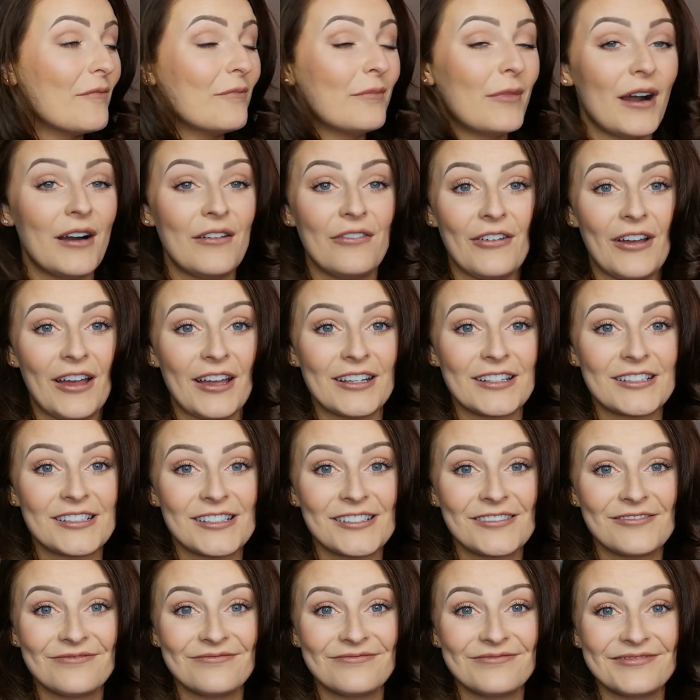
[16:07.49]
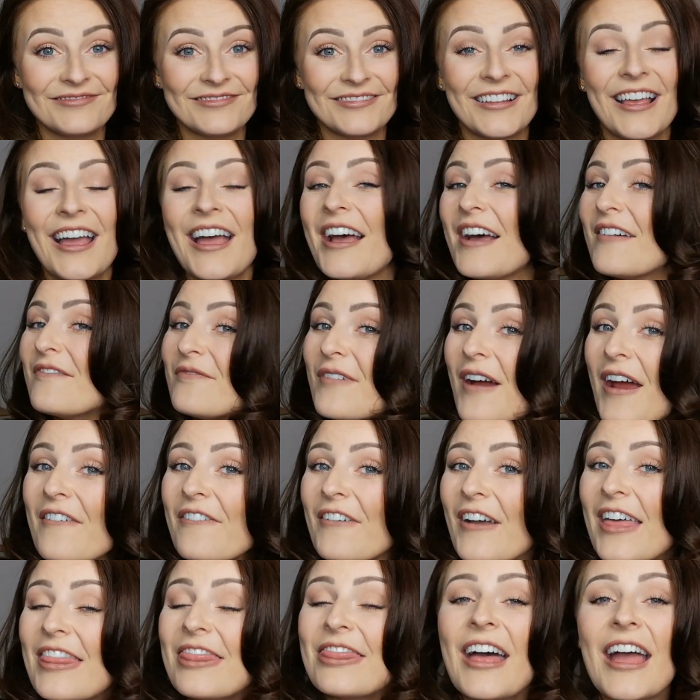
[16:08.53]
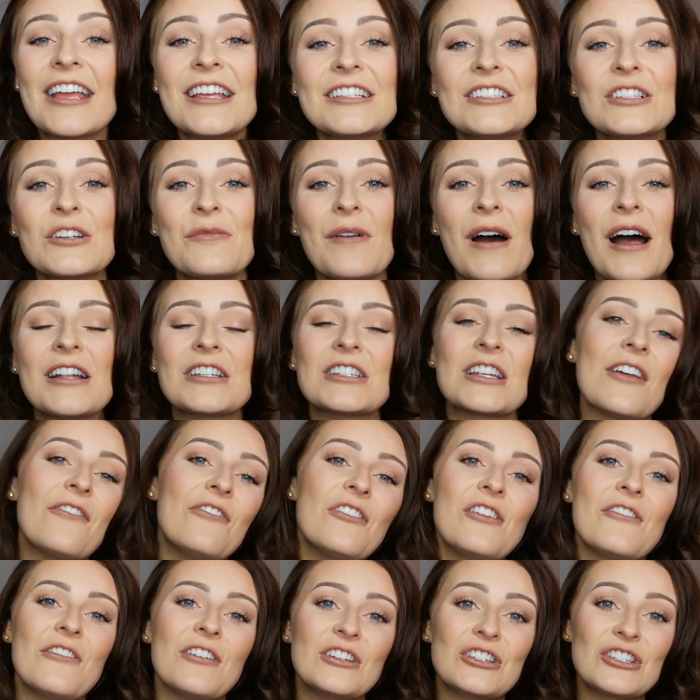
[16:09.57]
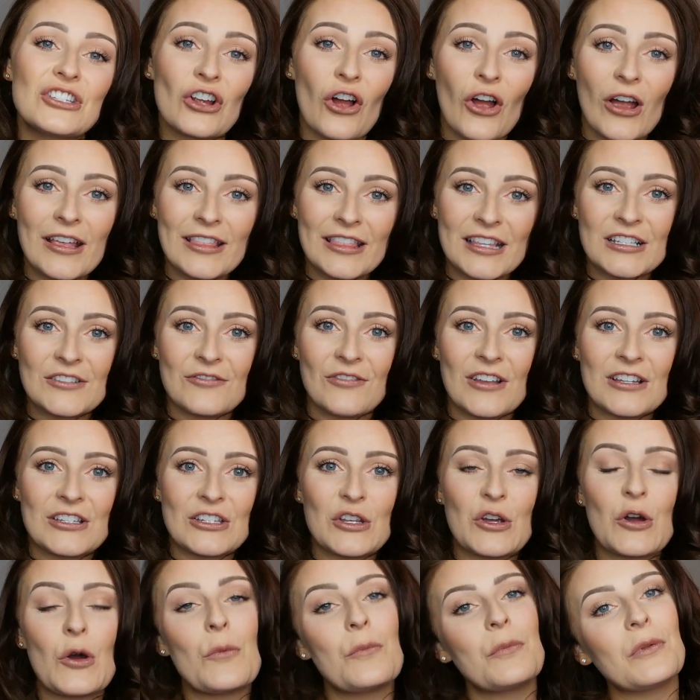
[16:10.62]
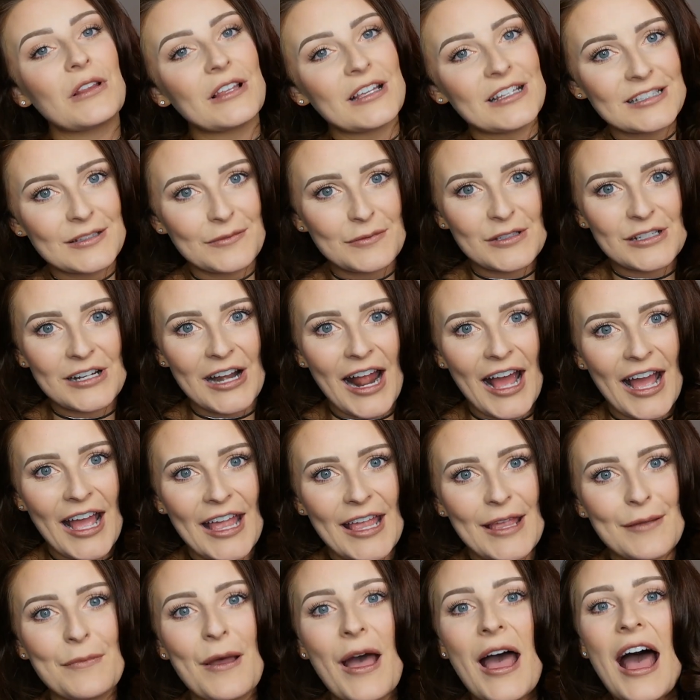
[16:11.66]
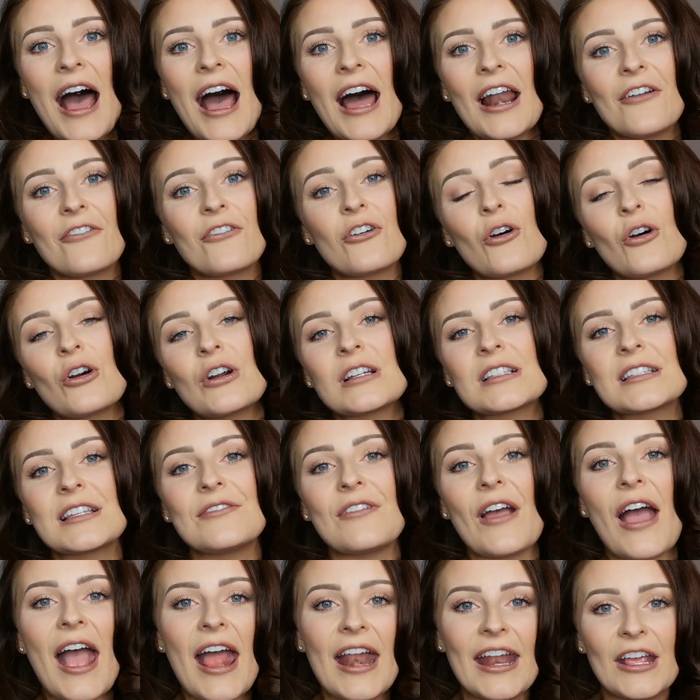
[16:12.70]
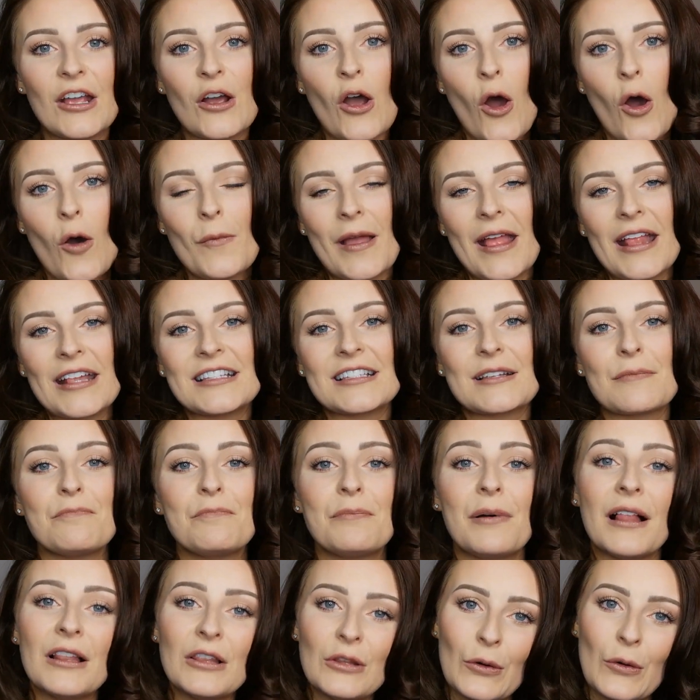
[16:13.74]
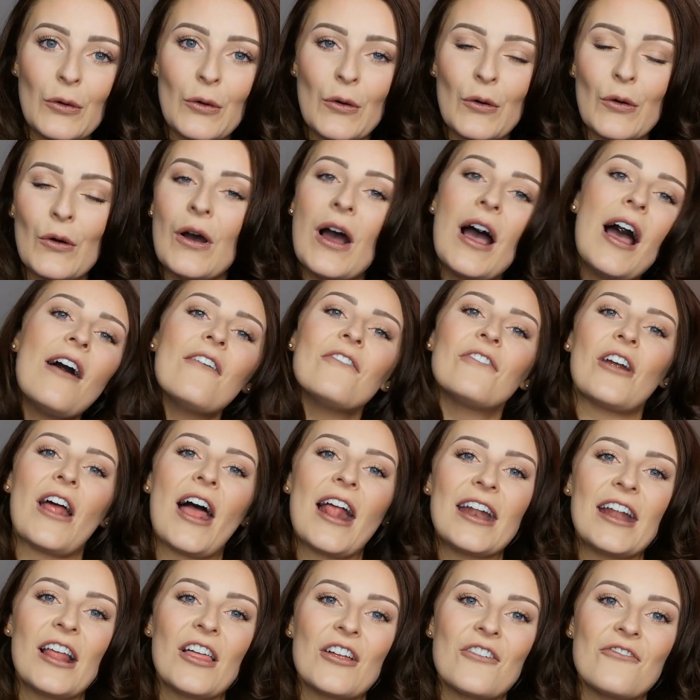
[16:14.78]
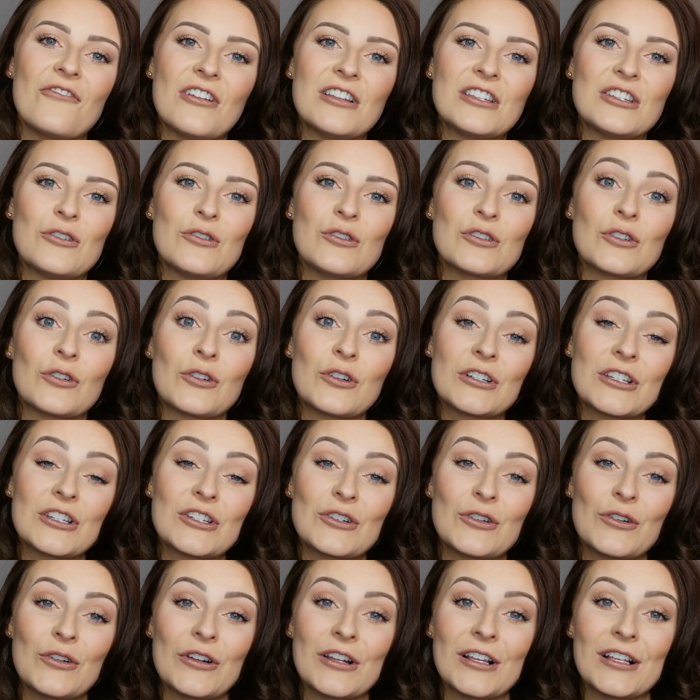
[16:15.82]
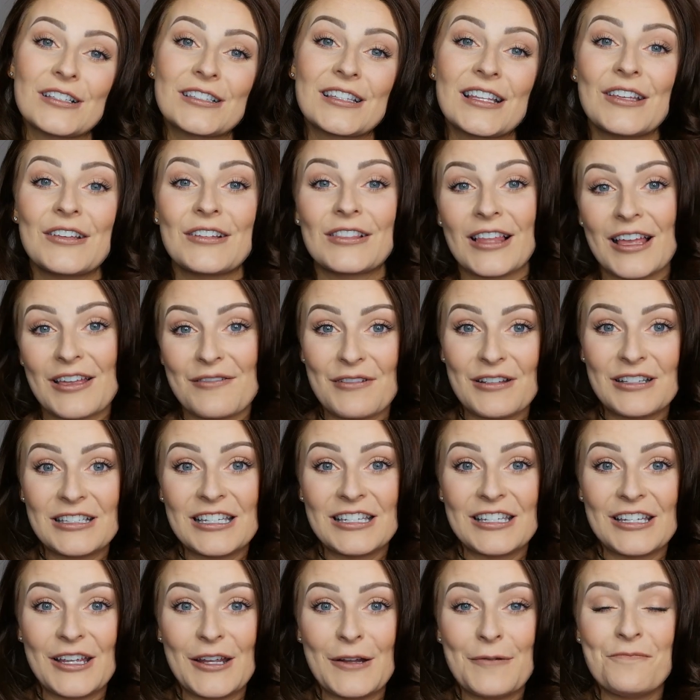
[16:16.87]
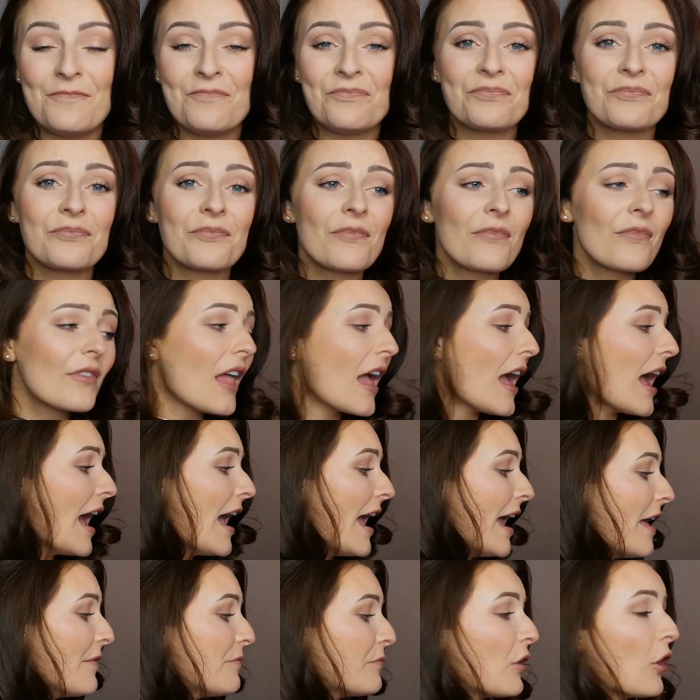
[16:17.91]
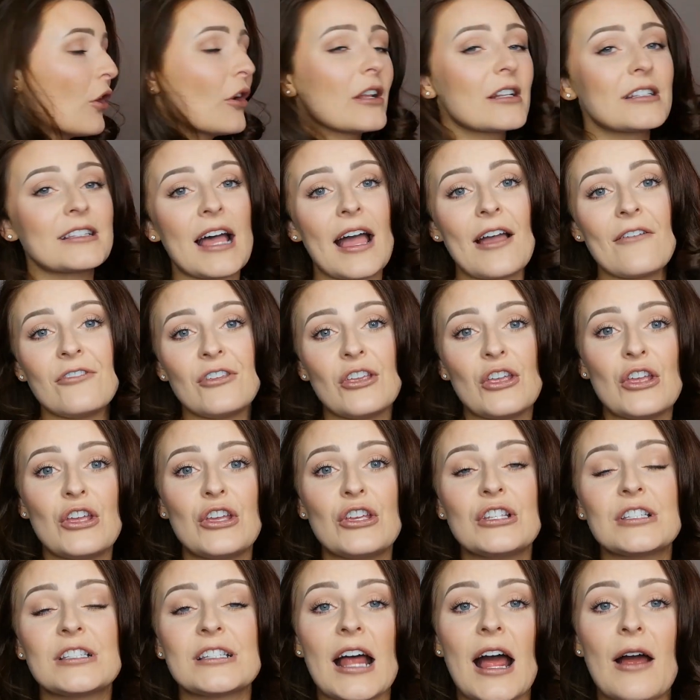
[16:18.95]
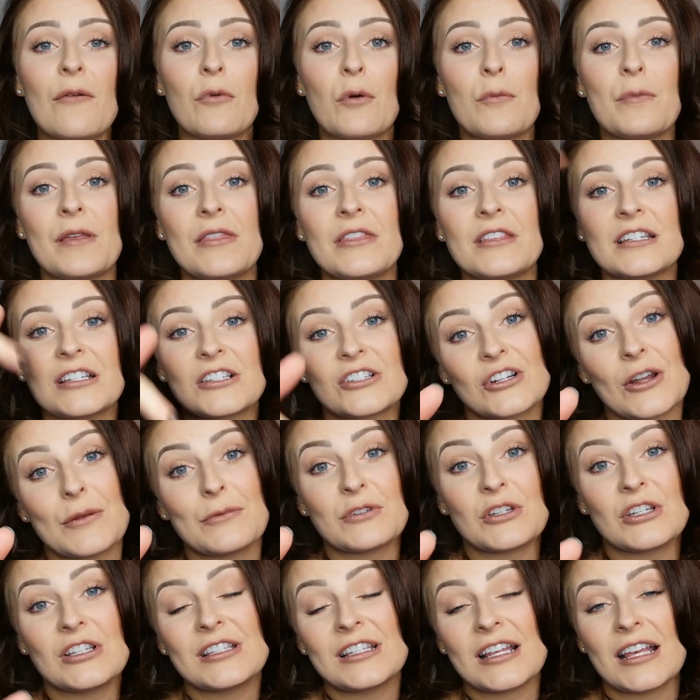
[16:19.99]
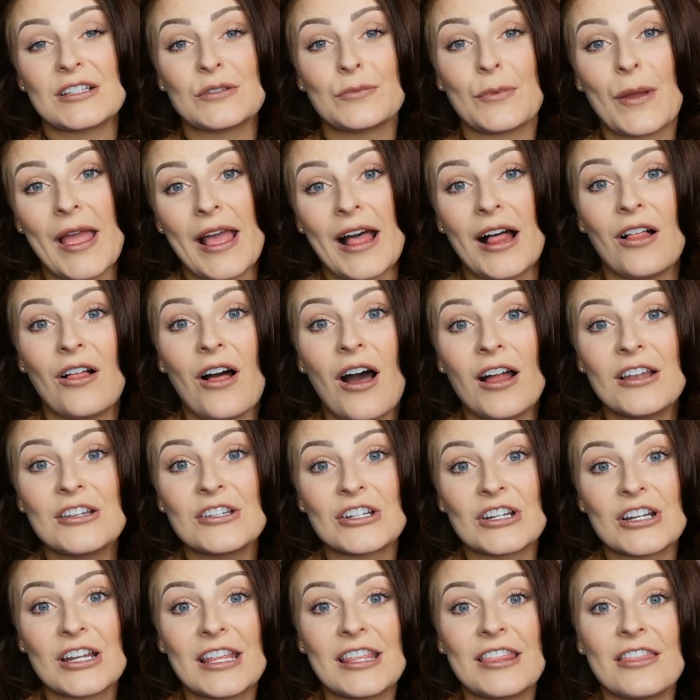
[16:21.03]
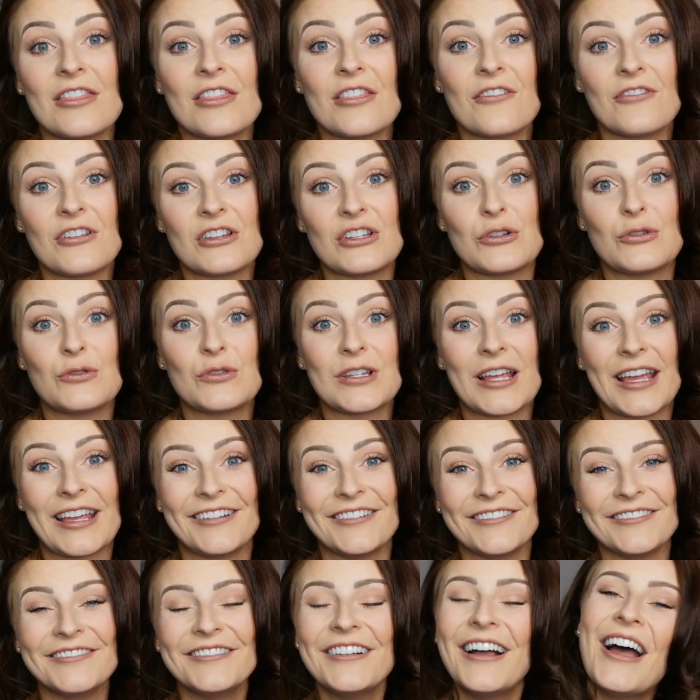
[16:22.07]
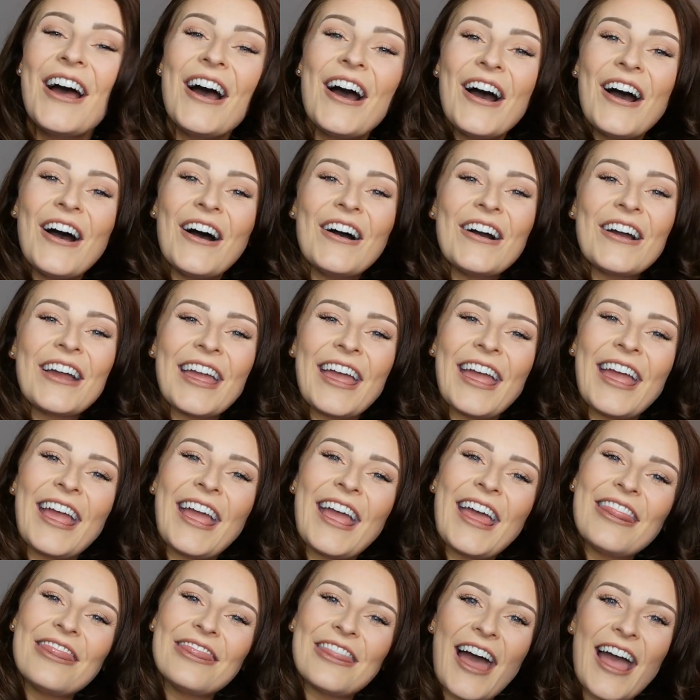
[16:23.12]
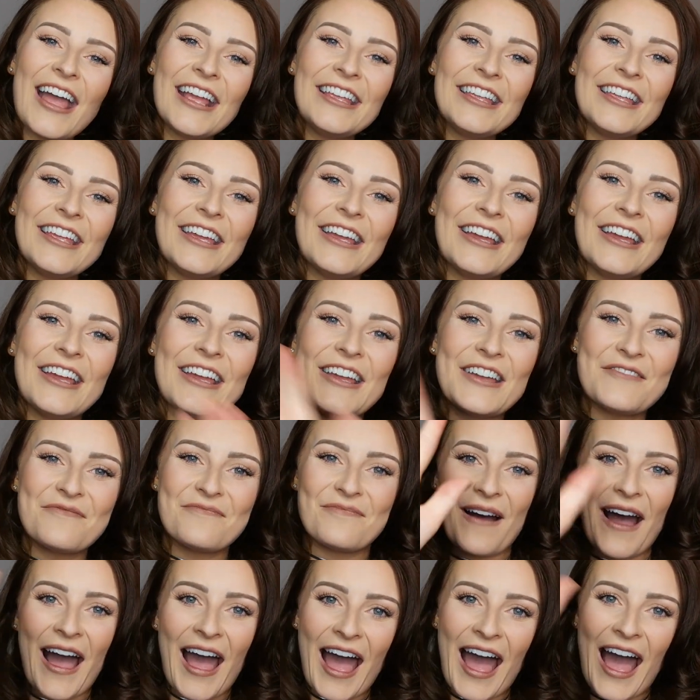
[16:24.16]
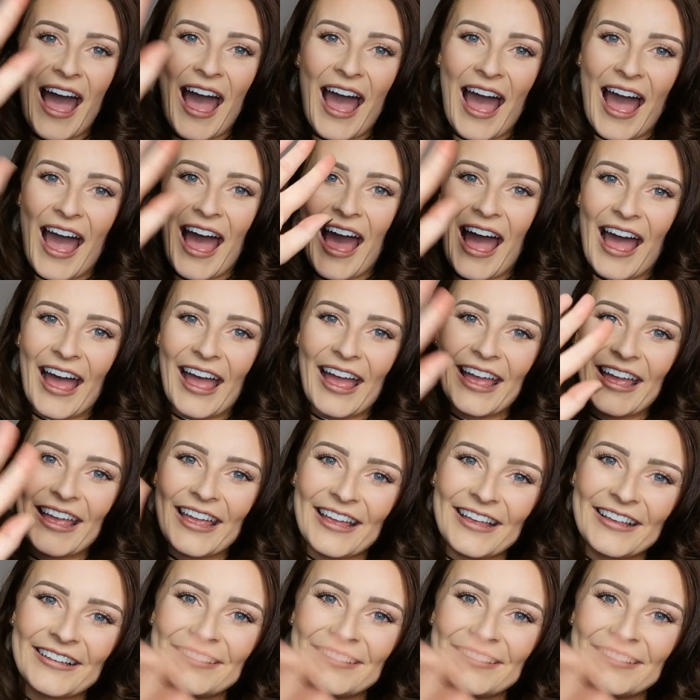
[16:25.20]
Perfect. Perfect, thank you so much. If you've enjoyed this video, please subscribe, and of course leave any comments below for any other videos or tutorials that you'd like me to do. Products that I've used will be in the description as well underneath the video title. Okay, thank you, bye.